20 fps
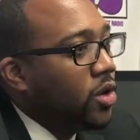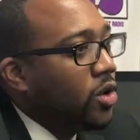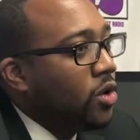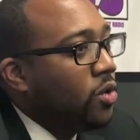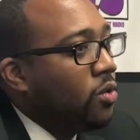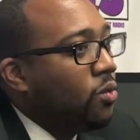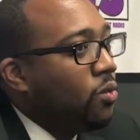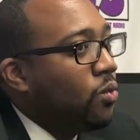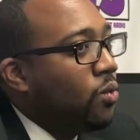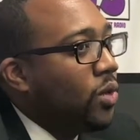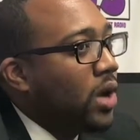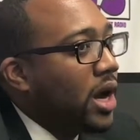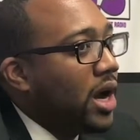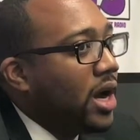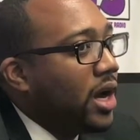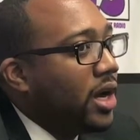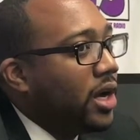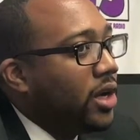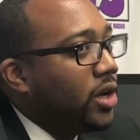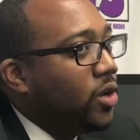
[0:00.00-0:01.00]

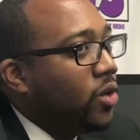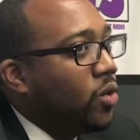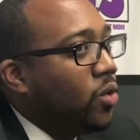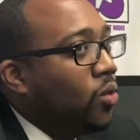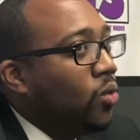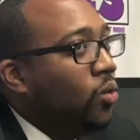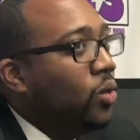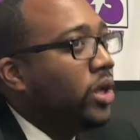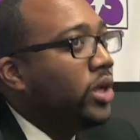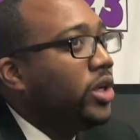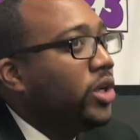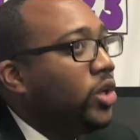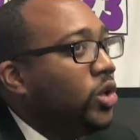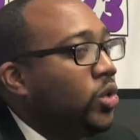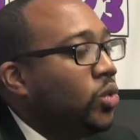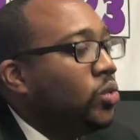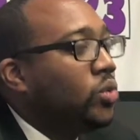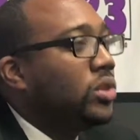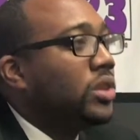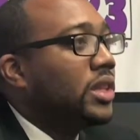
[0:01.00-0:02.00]
what do
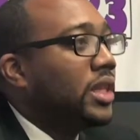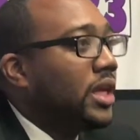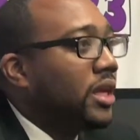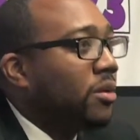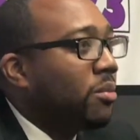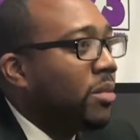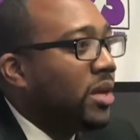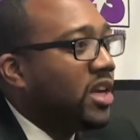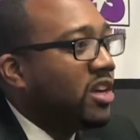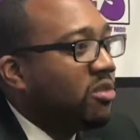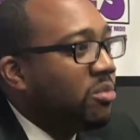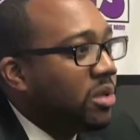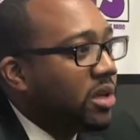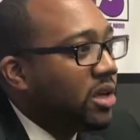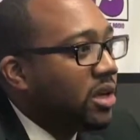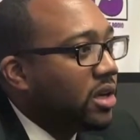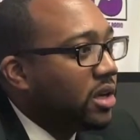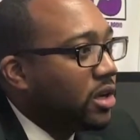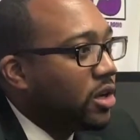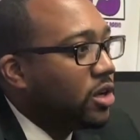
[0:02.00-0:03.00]
you think may have
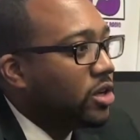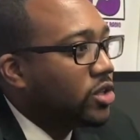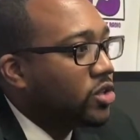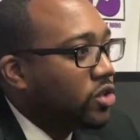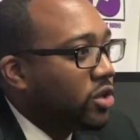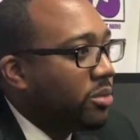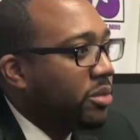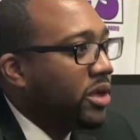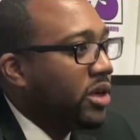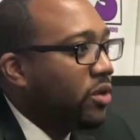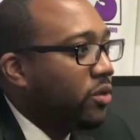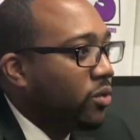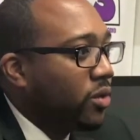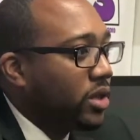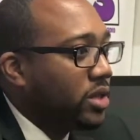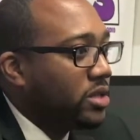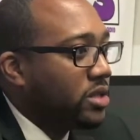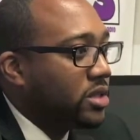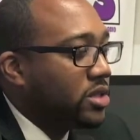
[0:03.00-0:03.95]
been a contributing reason